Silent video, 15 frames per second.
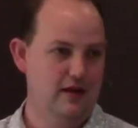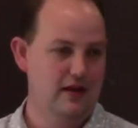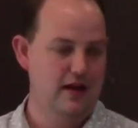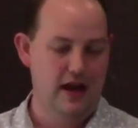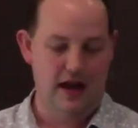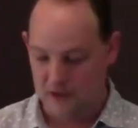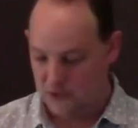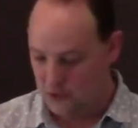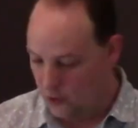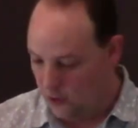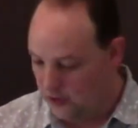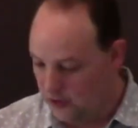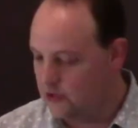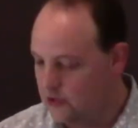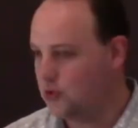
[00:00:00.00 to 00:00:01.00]
And it's
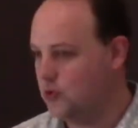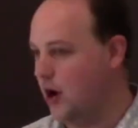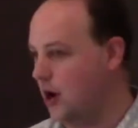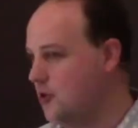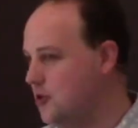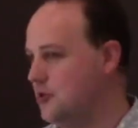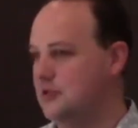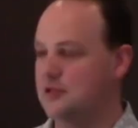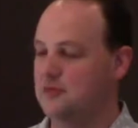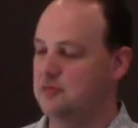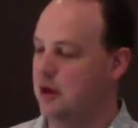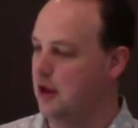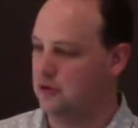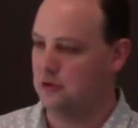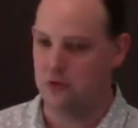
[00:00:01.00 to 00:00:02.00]
all instructions
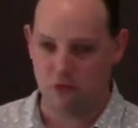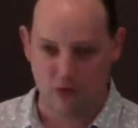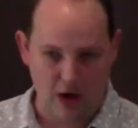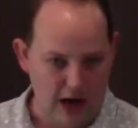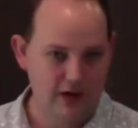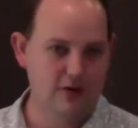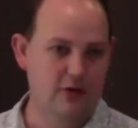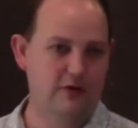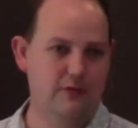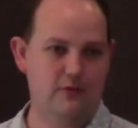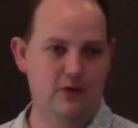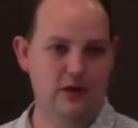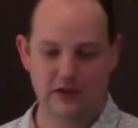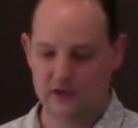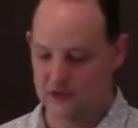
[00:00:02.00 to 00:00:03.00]
about grain
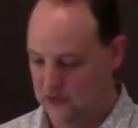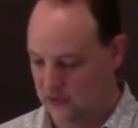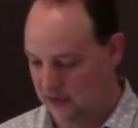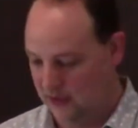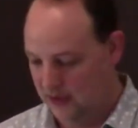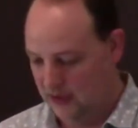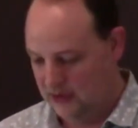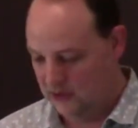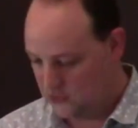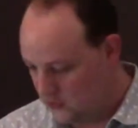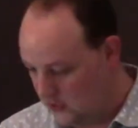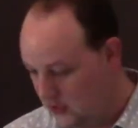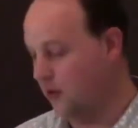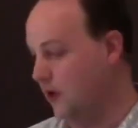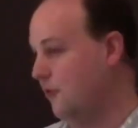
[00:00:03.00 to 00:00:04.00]
offerings and
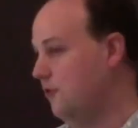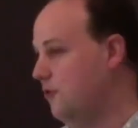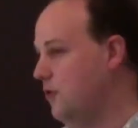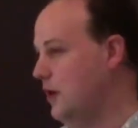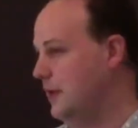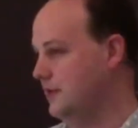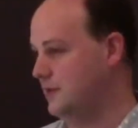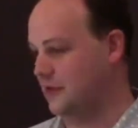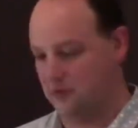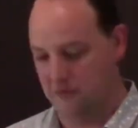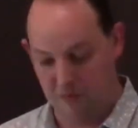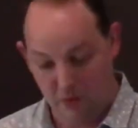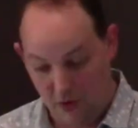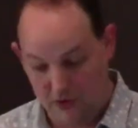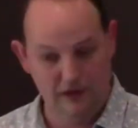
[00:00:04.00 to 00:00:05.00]
sin offerings
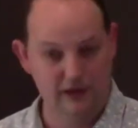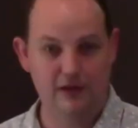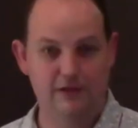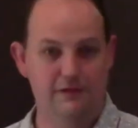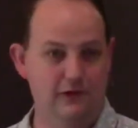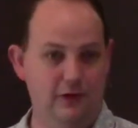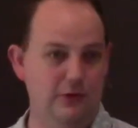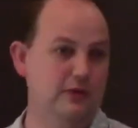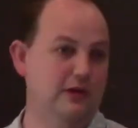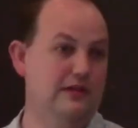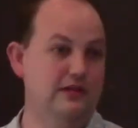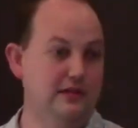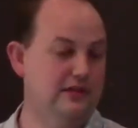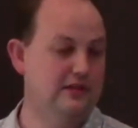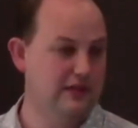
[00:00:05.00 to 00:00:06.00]
and bodily fluids
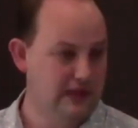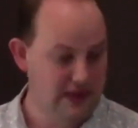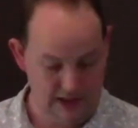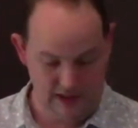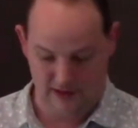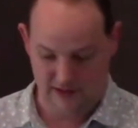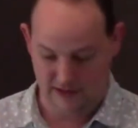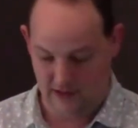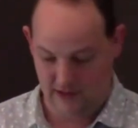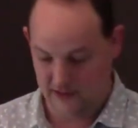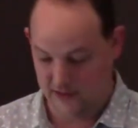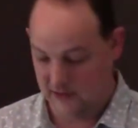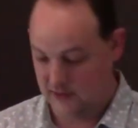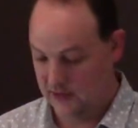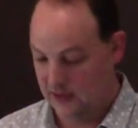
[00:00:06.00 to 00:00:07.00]
and skin
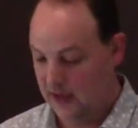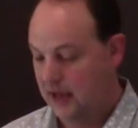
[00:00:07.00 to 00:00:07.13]
diseases.